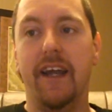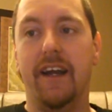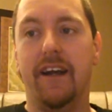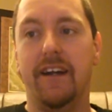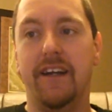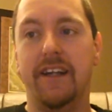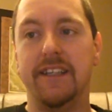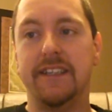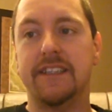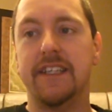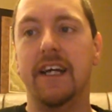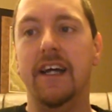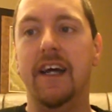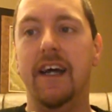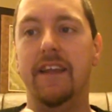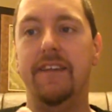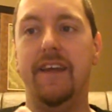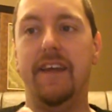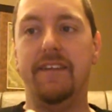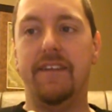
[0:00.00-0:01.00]
areas
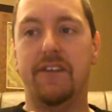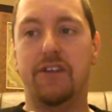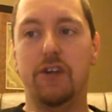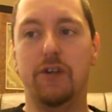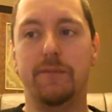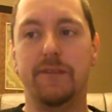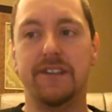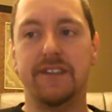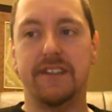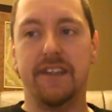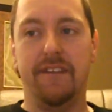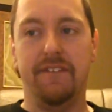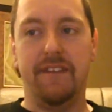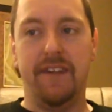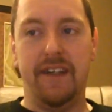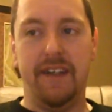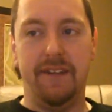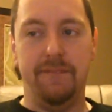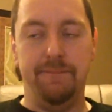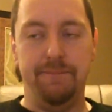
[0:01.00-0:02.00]
than the tumors of
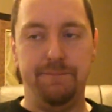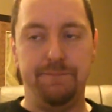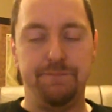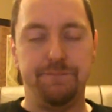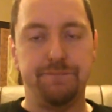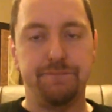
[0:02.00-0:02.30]
the